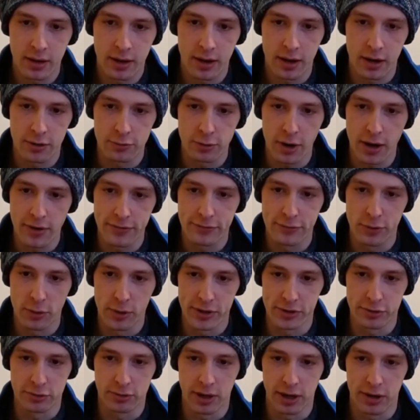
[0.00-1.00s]
A rough
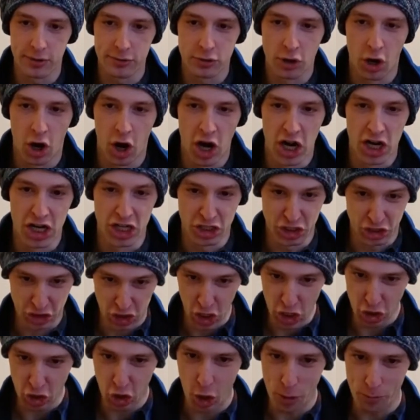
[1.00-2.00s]
voice growls,
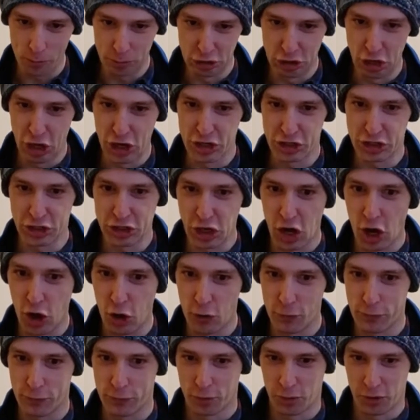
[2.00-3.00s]
"Get up, lazy
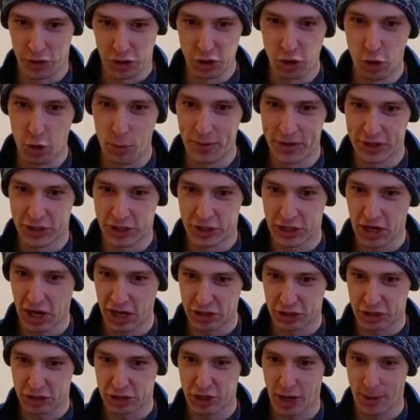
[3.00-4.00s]
elf, or you'll be
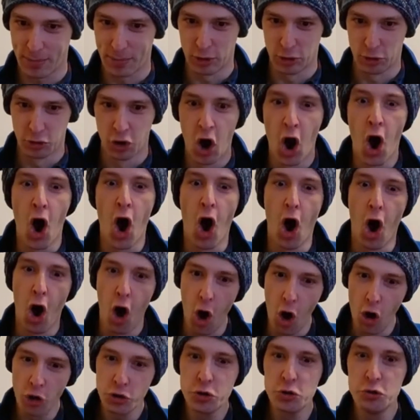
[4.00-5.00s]
tonight's supper.
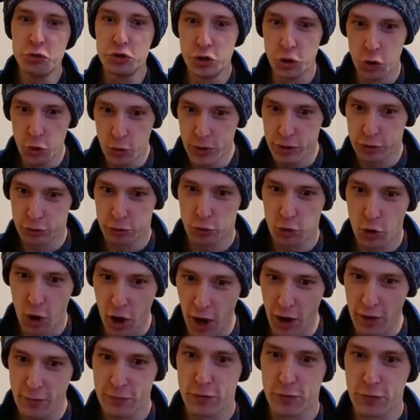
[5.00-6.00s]
All you do is
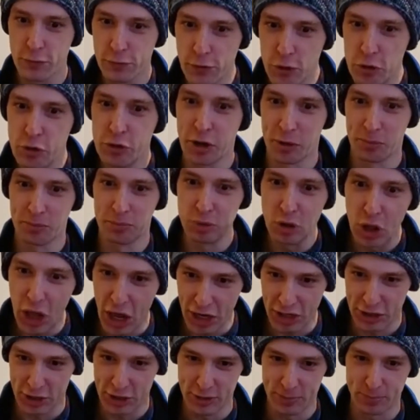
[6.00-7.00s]
cry for food and
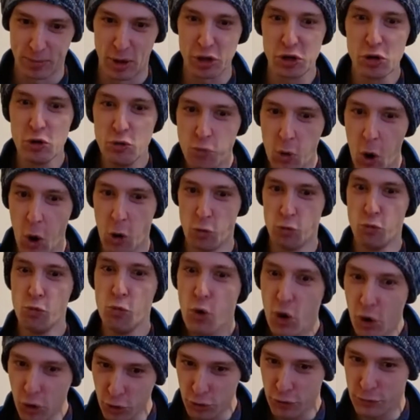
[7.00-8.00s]
blankets, but you won't
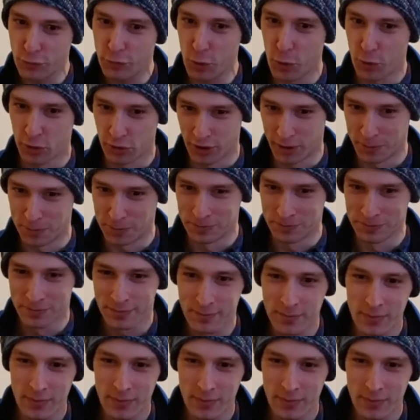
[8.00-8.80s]
work for 'em."